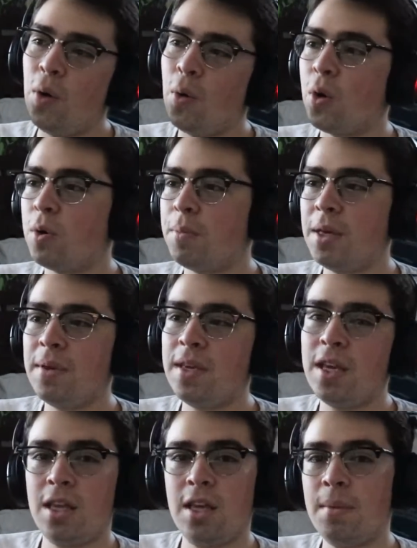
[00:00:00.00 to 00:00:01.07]
or maybe
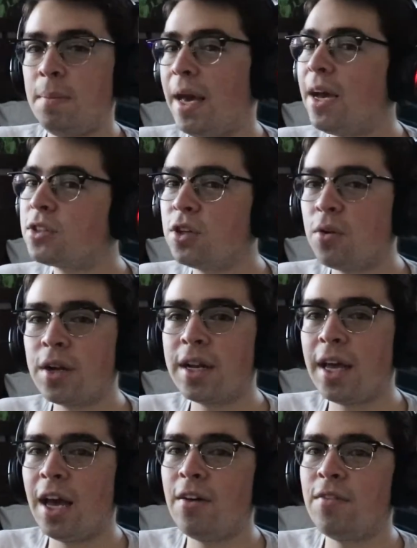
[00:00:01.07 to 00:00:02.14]
him and Maxo are
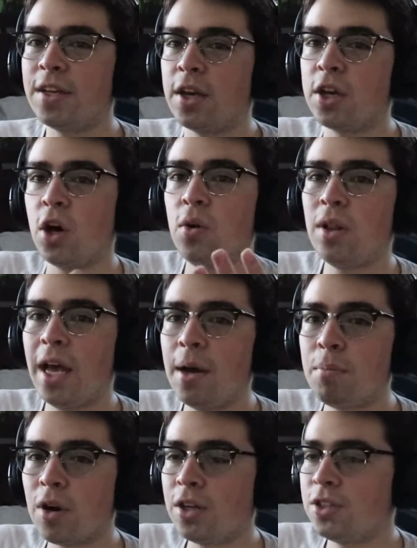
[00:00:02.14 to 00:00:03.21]
gonna have like a
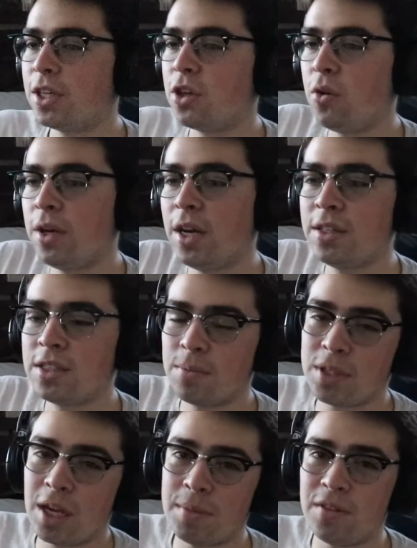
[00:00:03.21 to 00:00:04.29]
collab project going on
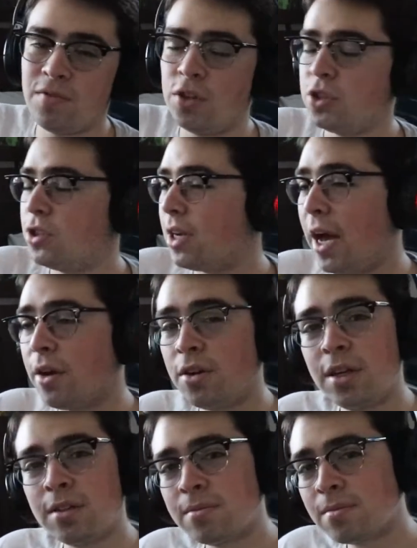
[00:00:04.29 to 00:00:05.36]
sometime in the future. I don't
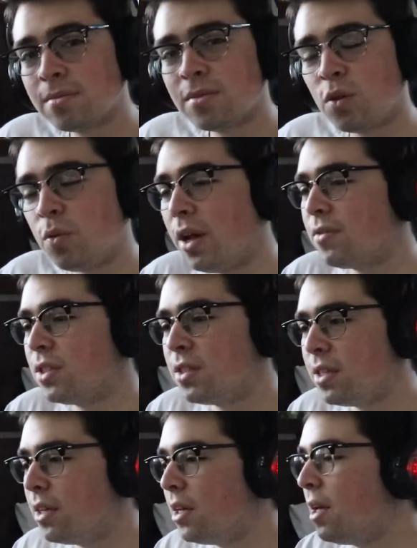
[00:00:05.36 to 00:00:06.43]
know. We'll have to
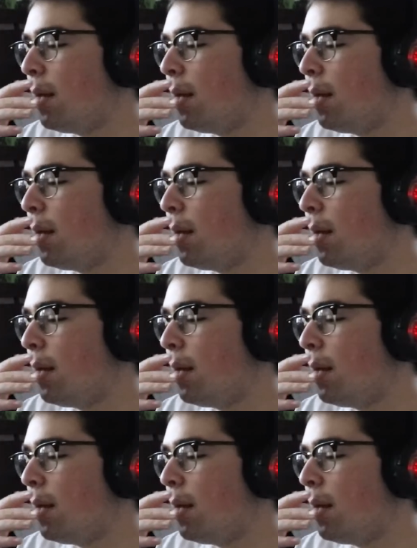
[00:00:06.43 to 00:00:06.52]
see.